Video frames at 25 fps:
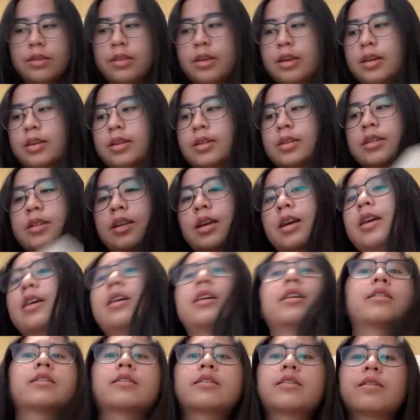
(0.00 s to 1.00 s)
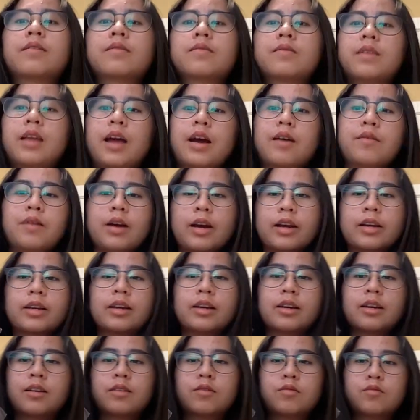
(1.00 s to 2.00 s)
this and now I
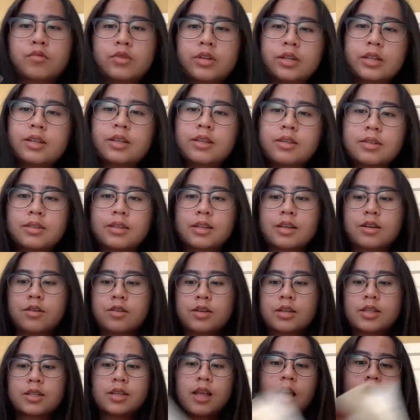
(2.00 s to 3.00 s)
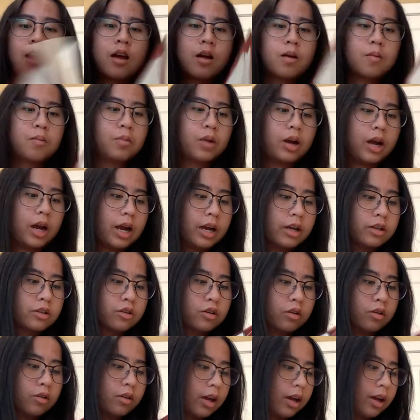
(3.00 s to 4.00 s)
can read the series but I
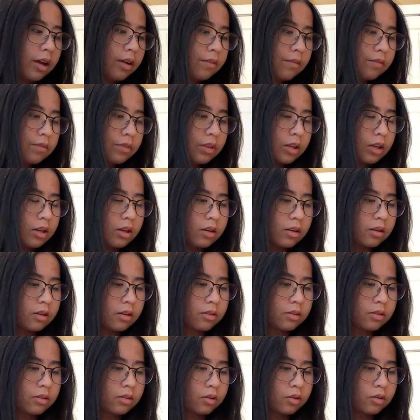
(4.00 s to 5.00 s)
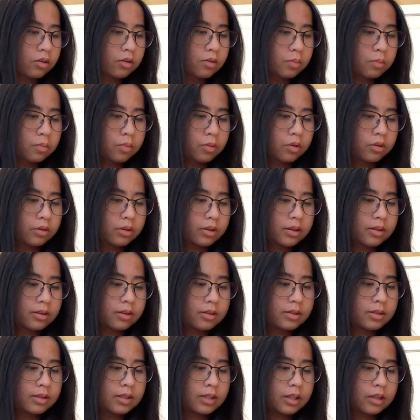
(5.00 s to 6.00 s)
don't have the third book in
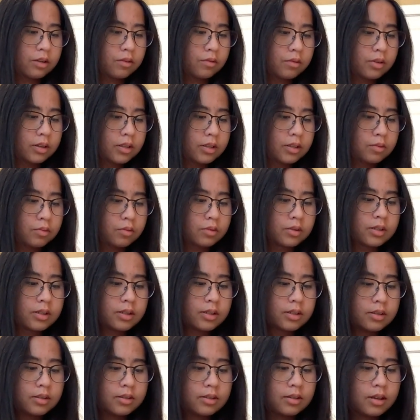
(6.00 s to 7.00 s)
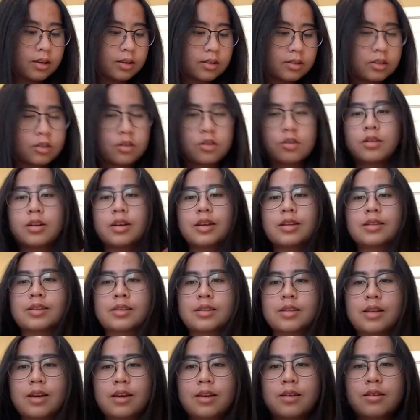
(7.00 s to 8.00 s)
the series which is As Good As
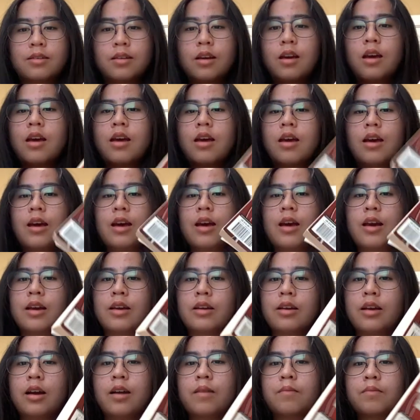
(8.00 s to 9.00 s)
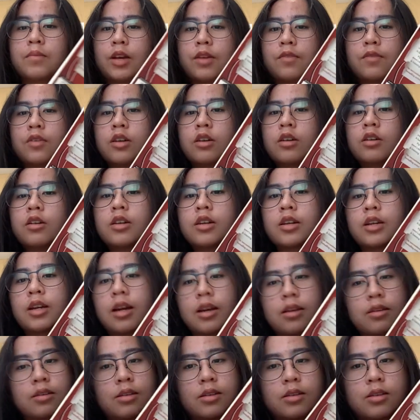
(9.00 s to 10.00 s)
Dead and I'm definitely gonna
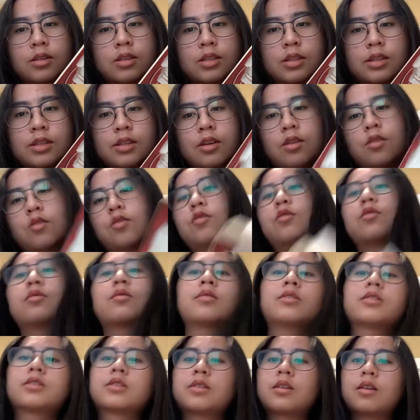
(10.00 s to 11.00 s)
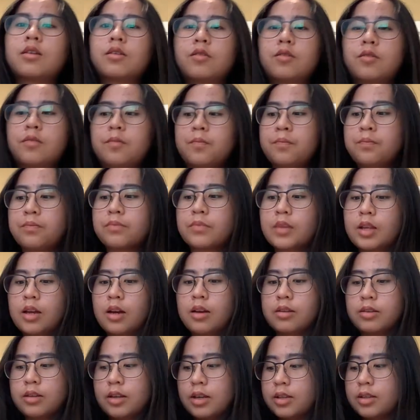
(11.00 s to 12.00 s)
get this soon so
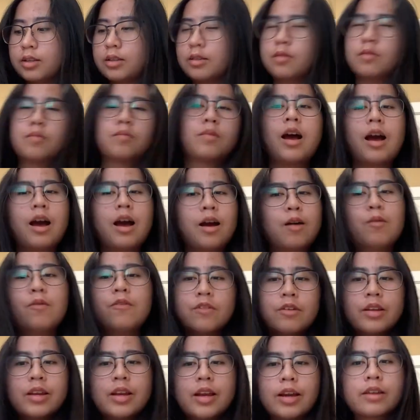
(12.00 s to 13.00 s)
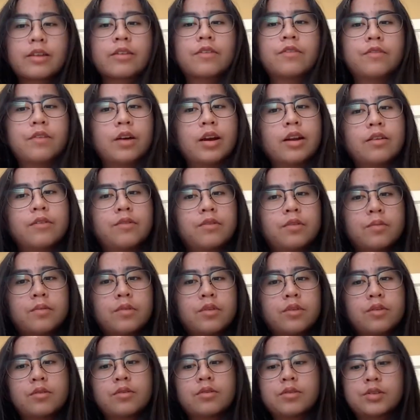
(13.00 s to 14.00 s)
that's hopefully I can find it
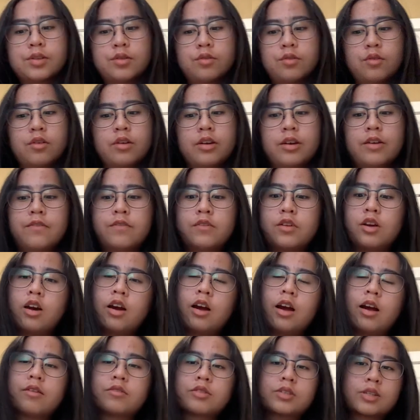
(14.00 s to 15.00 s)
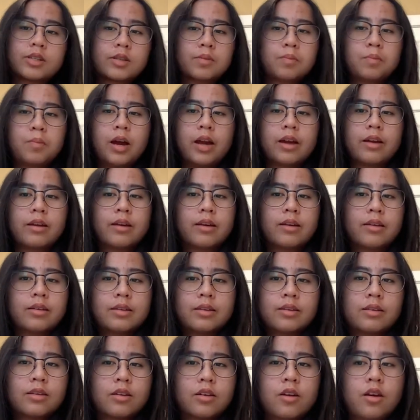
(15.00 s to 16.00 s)
from thrift store if not I'll just buy it at
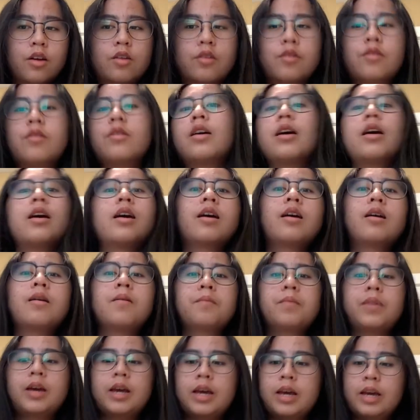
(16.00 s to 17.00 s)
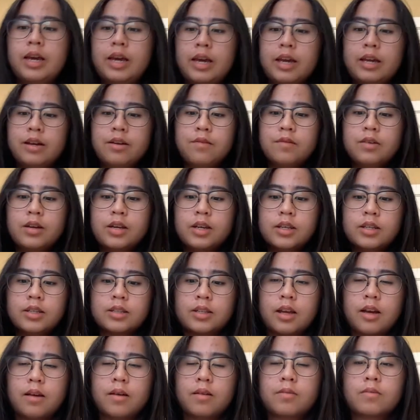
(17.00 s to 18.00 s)
Indigo but
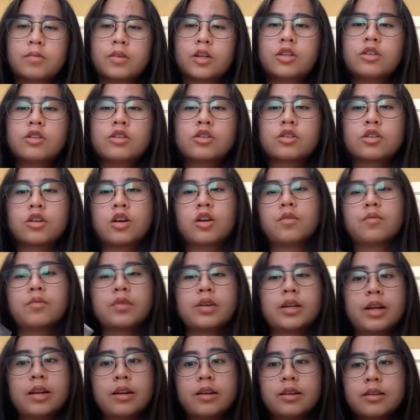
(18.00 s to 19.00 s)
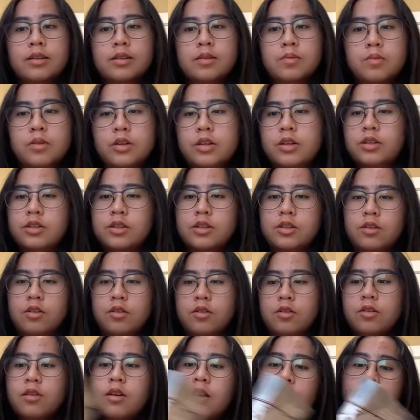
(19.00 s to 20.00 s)
anyways I'm gonna start reading this pretty
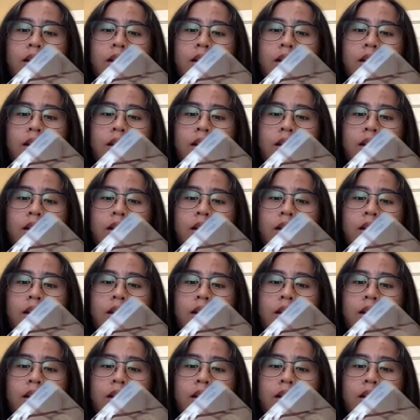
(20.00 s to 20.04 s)
soon